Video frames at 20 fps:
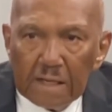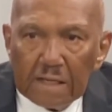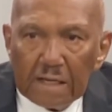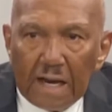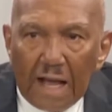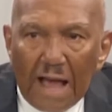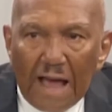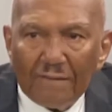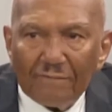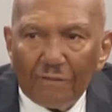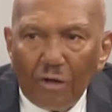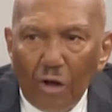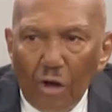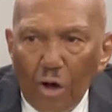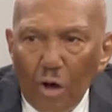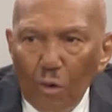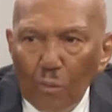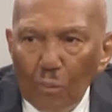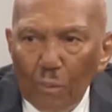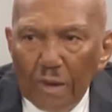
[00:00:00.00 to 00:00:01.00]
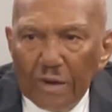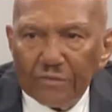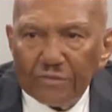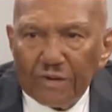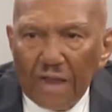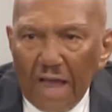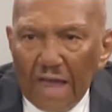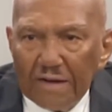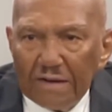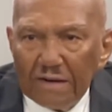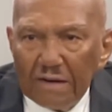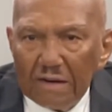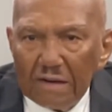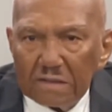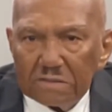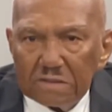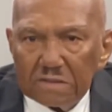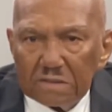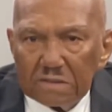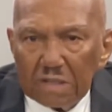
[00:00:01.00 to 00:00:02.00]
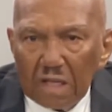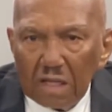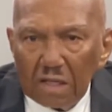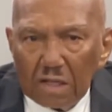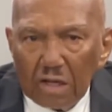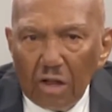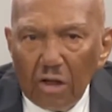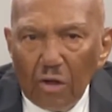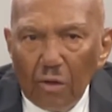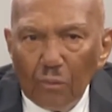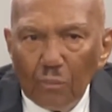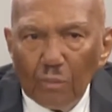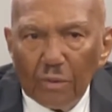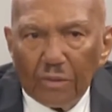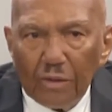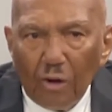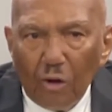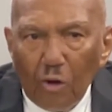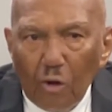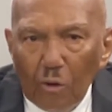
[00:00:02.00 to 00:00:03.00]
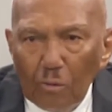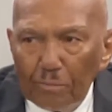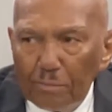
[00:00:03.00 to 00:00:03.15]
I've always gotten along with all